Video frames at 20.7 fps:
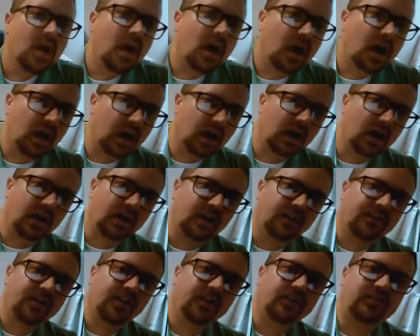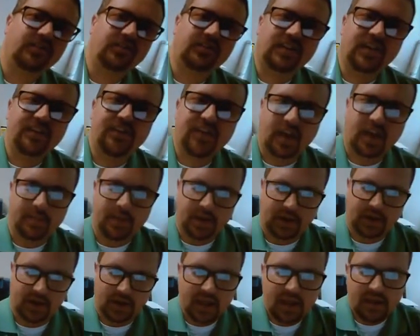there's specific
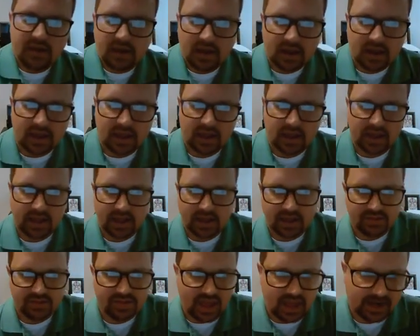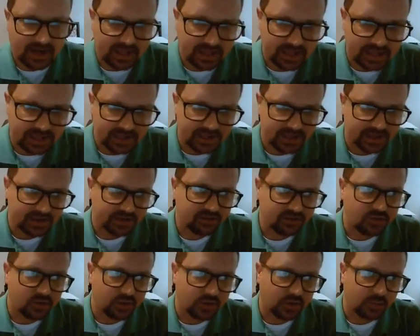immunity that is
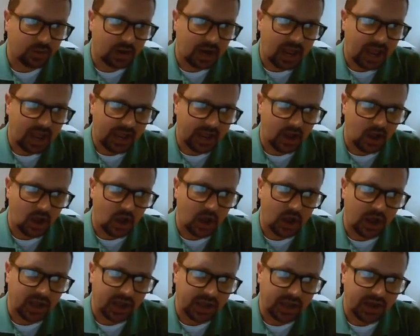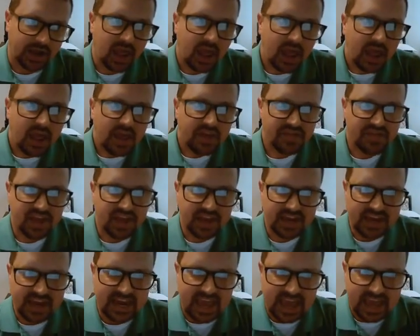going to rely on the
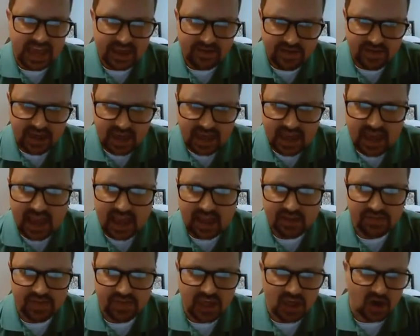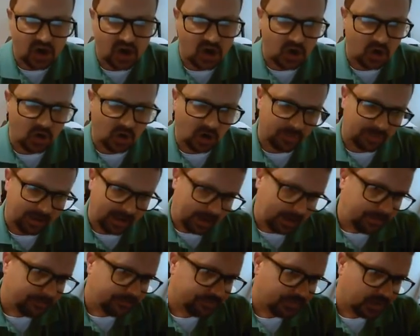Navy and the
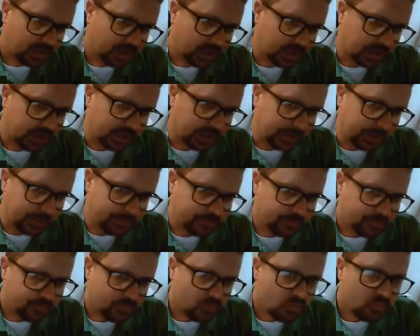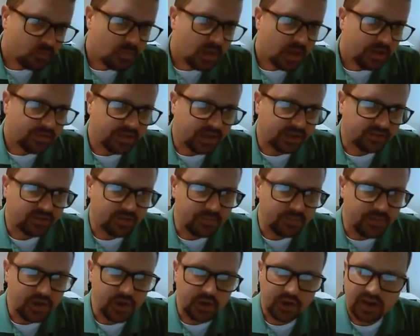Army. Okay. This
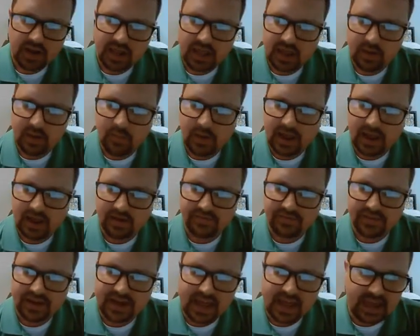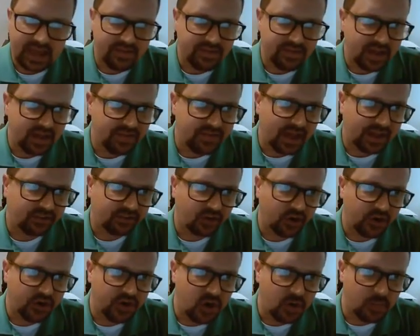immunity, we have the Navy, that's
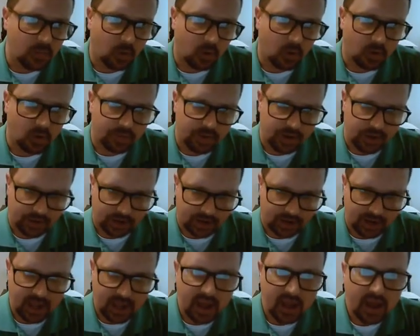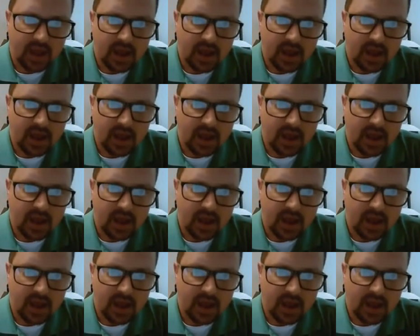our humoral immunity.